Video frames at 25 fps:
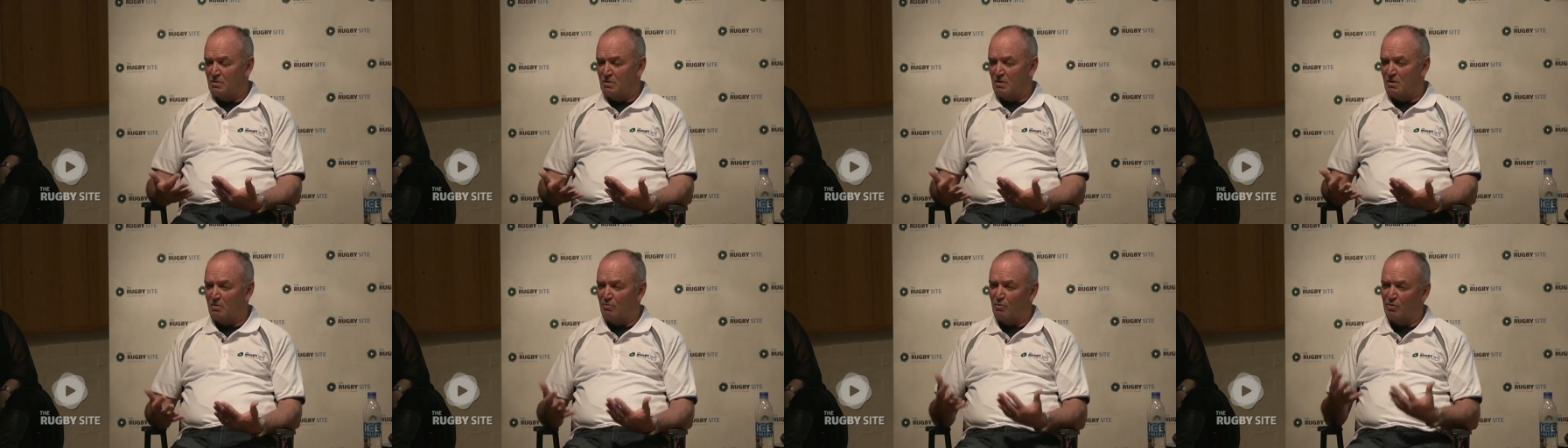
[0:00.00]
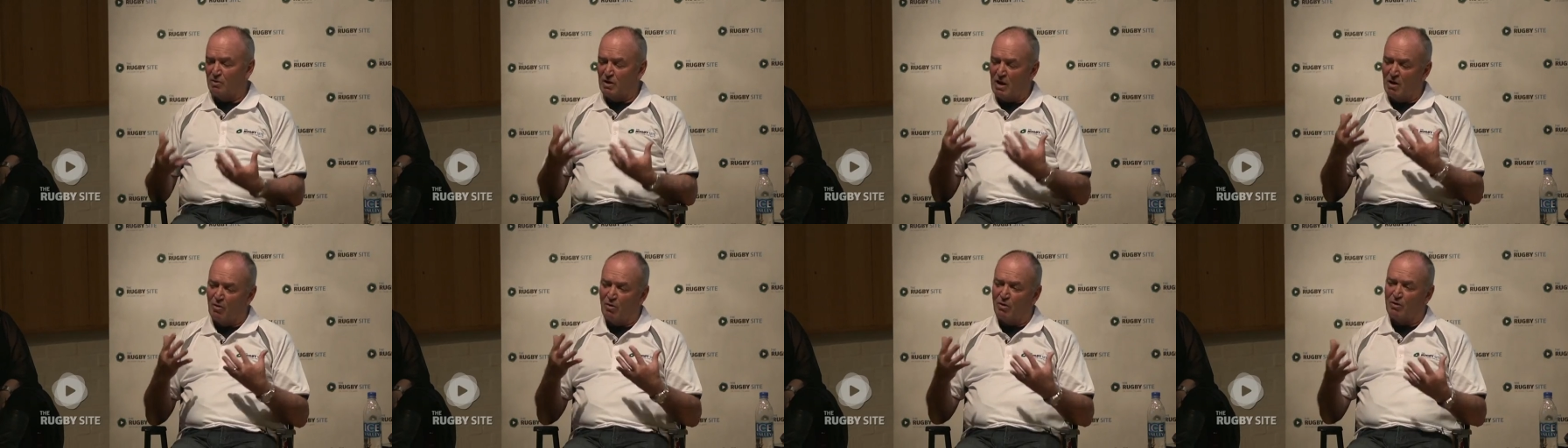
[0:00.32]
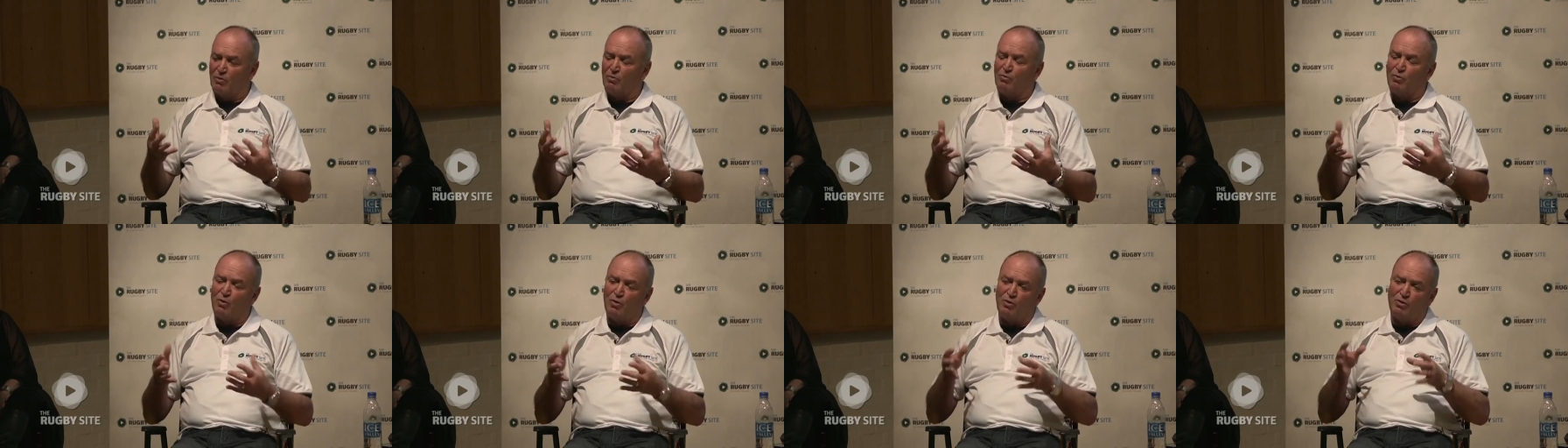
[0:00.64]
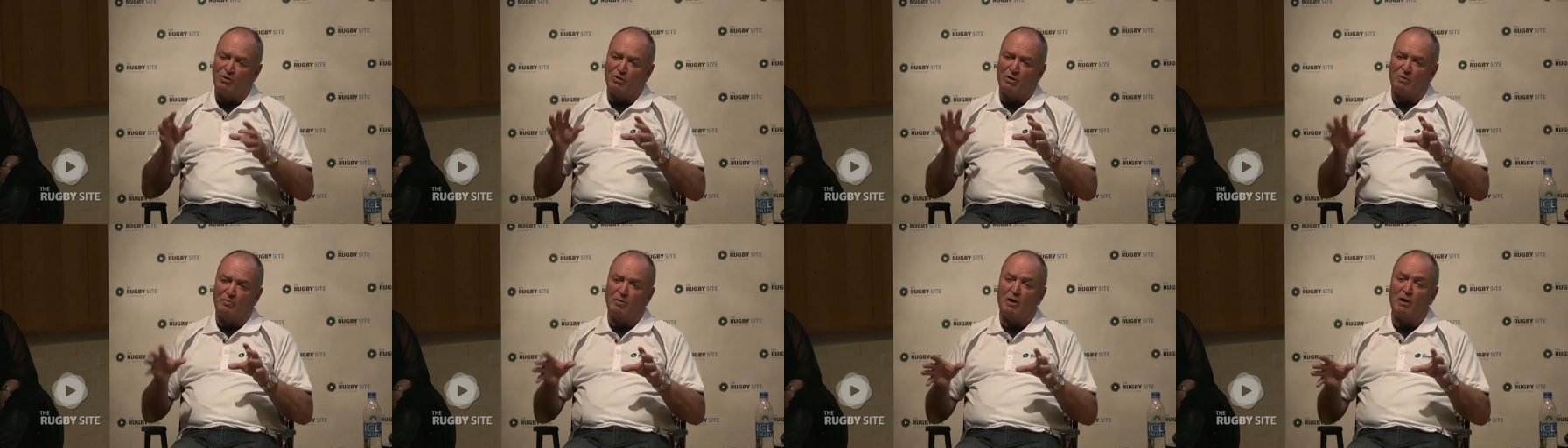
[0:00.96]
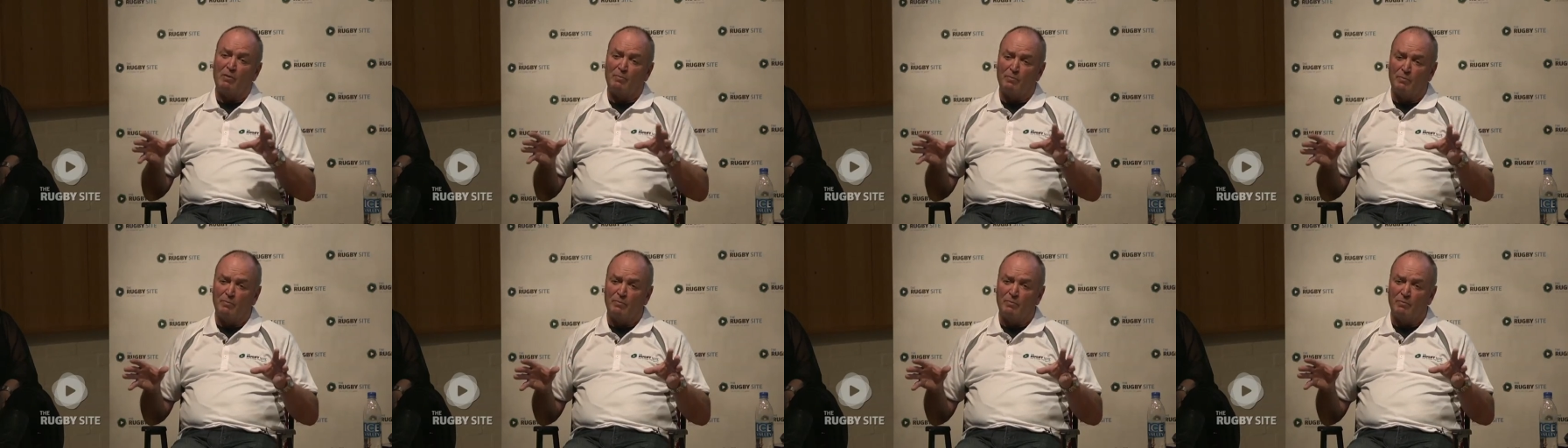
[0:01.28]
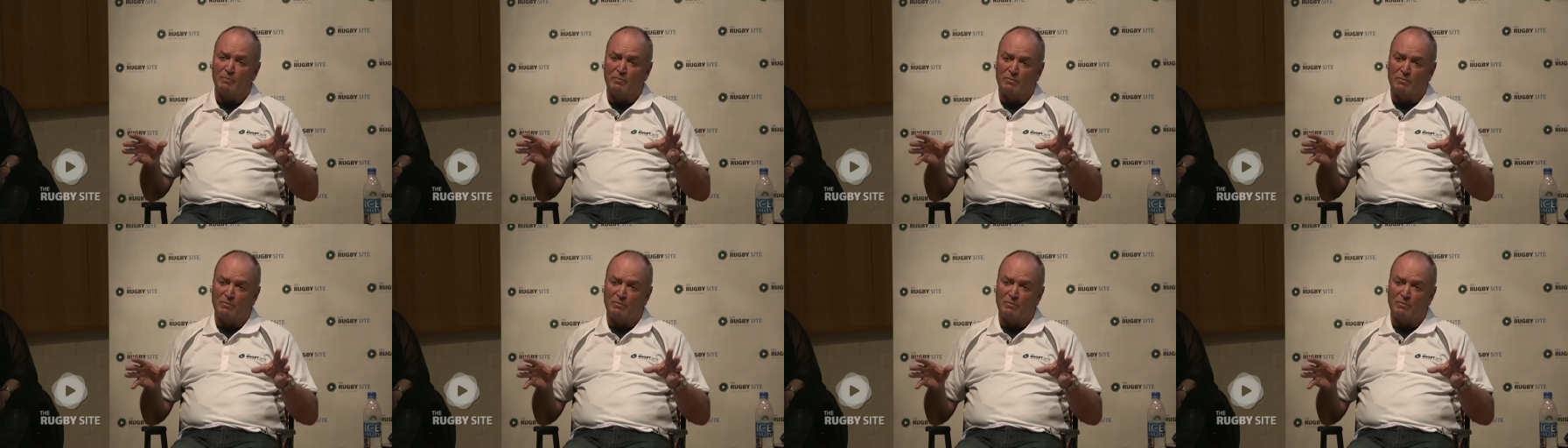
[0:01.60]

And with Aaron Cruden and him,